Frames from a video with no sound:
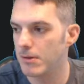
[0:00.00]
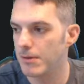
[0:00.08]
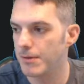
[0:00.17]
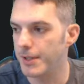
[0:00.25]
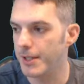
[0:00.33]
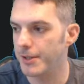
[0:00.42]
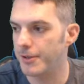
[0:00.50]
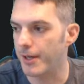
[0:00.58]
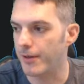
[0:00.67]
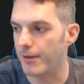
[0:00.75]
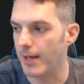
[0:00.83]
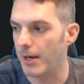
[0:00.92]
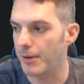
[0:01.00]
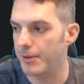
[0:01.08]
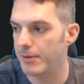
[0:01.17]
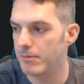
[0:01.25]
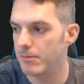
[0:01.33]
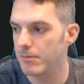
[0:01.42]
the internet cloud,
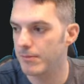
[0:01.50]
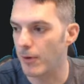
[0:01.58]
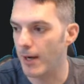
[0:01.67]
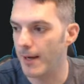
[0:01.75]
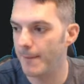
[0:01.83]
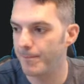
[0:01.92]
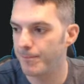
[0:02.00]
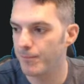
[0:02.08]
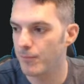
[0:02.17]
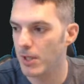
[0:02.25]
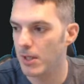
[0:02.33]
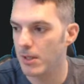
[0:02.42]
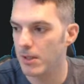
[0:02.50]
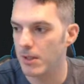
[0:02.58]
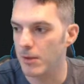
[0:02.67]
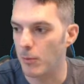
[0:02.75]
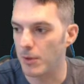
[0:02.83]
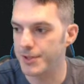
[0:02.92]
right?
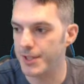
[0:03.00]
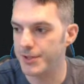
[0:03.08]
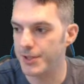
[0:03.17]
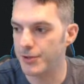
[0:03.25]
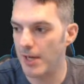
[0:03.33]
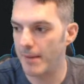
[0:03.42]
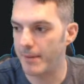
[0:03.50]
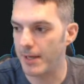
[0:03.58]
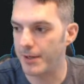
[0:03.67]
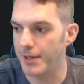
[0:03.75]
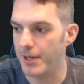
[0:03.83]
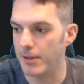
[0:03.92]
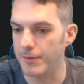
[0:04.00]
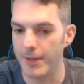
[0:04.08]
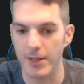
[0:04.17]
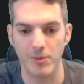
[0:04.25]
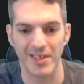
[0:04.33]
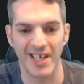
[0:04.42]
Once they send traffic out here, they
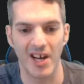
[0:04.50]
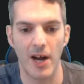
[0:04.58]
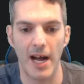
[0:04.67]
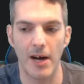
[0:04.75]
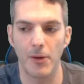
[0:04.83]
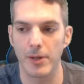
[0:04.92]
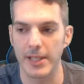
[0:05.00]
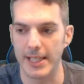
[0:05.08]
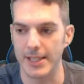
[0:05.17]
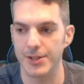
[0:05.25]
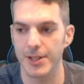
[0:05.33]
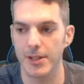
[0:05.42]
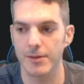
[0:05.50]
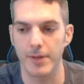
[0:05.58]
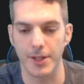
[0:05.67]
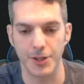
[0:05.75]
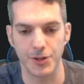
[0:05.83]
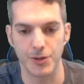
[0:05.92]
don't really care how it gets there. They
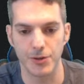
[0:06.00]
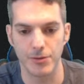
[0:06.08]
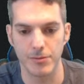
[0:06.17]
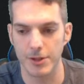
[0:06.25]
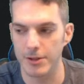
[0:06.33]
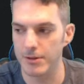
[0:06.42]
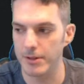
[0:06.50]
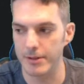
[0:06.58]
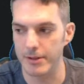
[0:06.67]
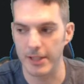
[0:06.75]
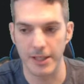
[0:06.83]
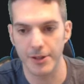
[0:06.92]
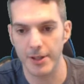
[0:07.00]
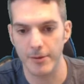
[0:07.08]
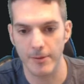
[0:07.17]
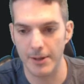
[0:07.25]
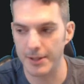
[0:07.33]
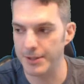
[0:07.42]
just need the internet
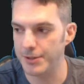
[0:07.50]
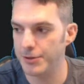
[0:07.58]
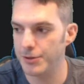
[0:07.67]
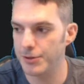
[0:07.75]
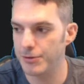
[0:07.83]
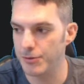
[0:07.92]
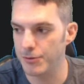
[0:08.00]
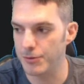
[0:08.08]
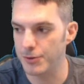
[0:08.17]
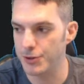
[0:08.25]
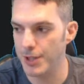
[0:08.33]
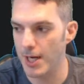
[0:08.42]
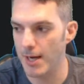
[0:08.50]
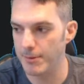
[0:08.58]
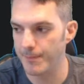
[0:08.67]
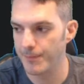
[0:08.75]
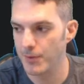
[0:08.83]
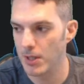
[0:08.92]
routing to do its job.
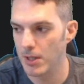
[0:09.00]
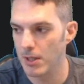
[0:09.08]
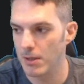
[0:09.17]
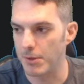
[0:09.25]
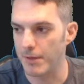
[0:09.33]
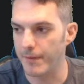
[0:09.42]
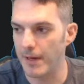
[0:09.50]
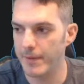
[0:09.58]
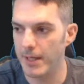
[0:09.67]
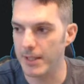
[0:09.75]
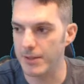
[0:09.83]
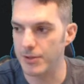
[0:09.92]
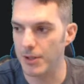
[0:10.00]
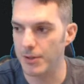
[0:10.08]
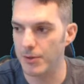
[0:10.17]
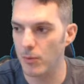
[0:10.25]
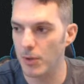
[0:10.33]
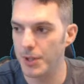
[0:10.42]
But if I've got a
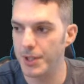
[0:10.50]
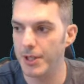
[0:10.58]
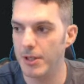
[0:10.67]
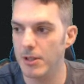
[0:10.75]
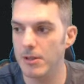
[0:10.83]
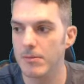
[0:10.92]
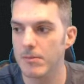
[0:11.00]
tunnel 1 here,